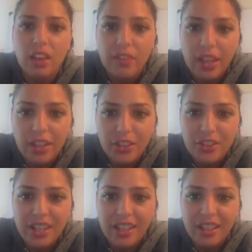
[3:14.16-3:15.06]
I love it.
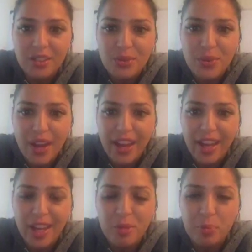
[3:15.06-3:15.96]
Green,
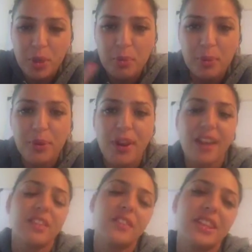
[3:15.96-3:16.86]
red, purple.
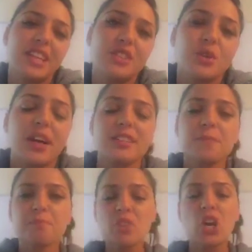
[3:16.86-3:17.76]
I love it. Thanks, you
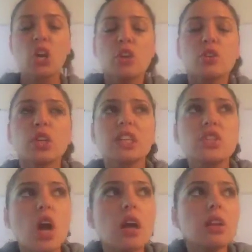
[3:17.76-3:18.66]
guys. So
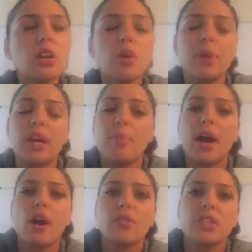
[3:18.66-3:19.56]
let's talk a little bit
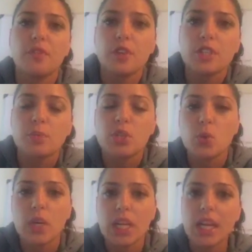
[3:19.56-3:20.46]
about the difference
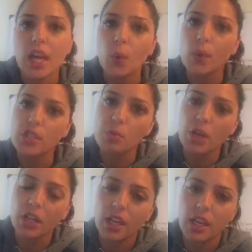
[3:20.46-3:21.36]
between net wish
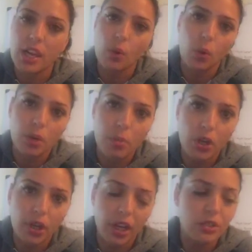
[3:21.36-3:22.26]
marketing and network
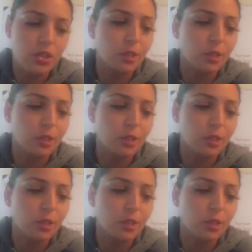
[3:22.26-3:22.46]
marketing.